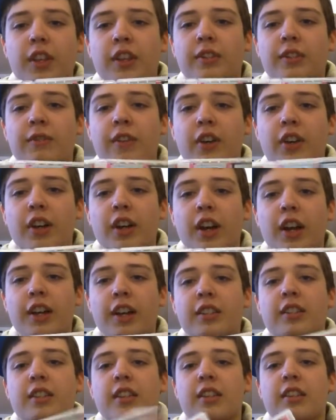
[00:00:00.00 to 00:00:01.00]
It's very
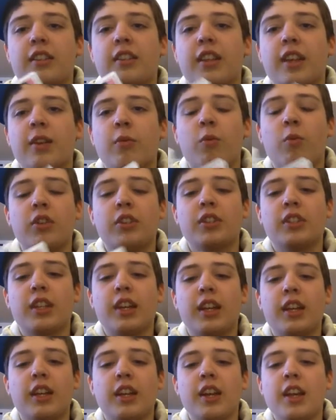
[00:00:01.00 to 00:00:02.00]
nice and they will
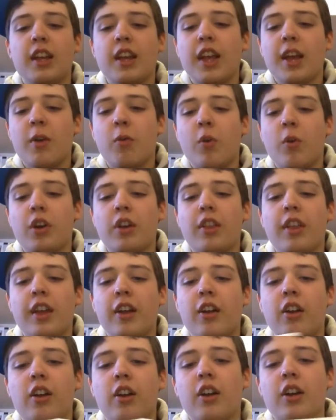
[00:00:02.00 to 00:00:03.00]
stay where they
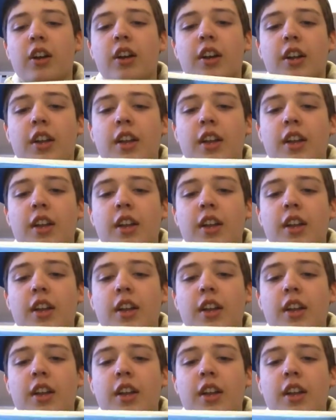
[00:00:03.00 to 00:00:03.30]
are.